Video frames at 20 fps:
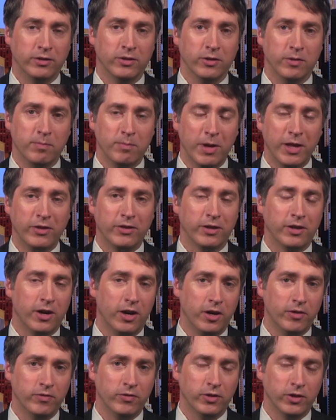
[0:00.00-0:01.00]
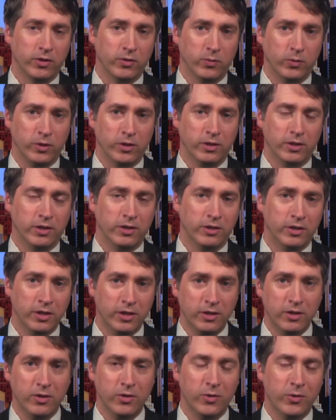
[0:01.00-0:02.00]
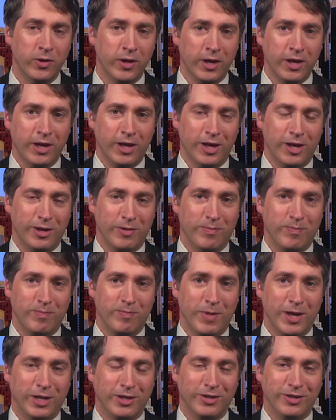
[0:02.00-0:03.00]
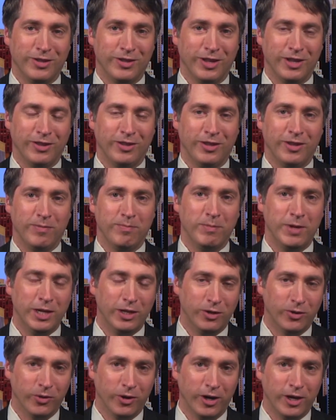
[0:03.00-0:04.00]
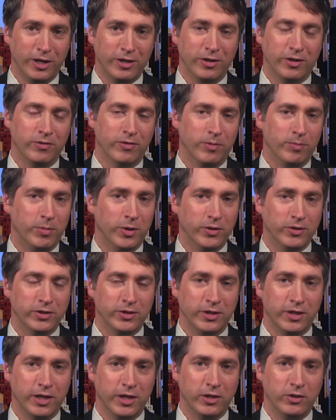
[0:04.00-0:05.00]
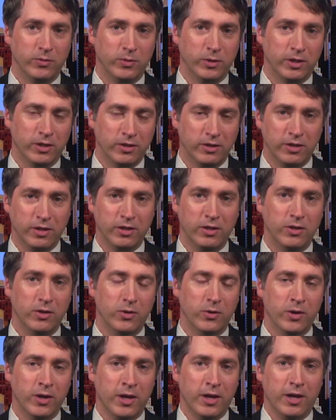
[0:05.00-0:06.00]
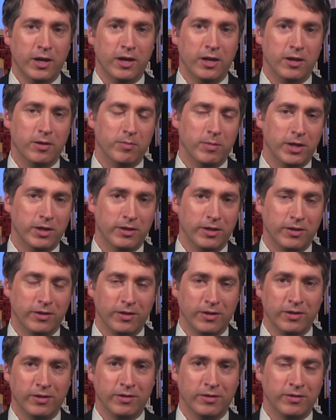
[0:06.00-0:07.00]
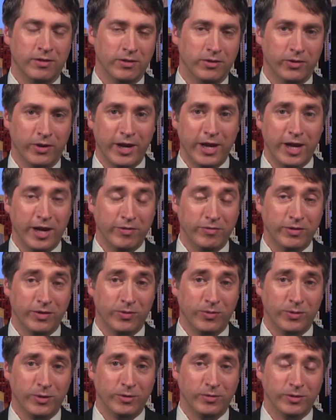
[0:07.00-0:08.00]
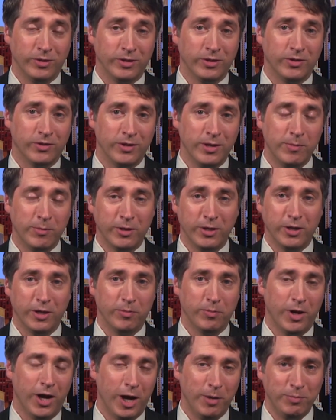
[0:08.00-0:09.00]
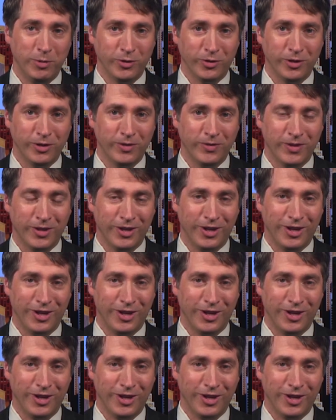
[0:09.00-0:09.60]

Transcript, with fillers: So it meant the conflict would continue, it meant that the meat grinder for both sides would continue, and it meant that the draft, which was extremely unpopular,